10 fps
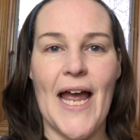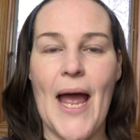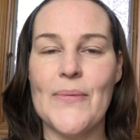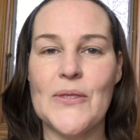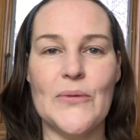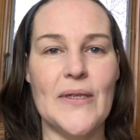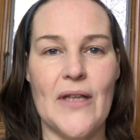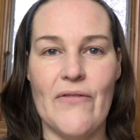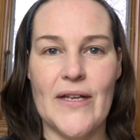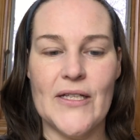I absolutely
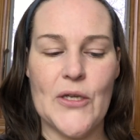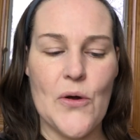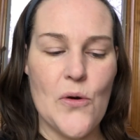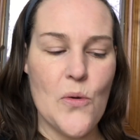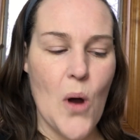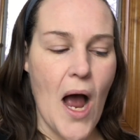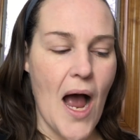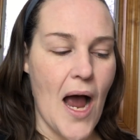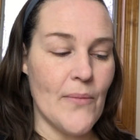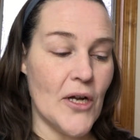love it. So
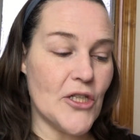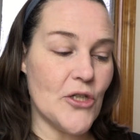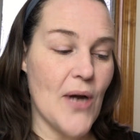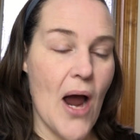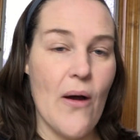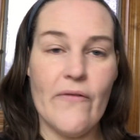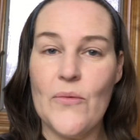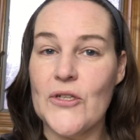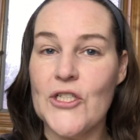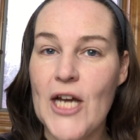I'm not sure how
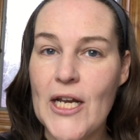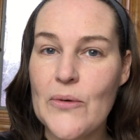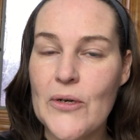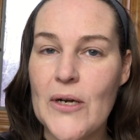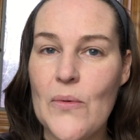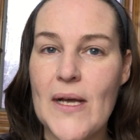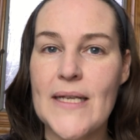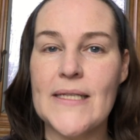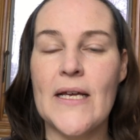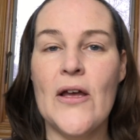everyone's January
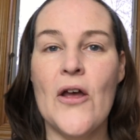was.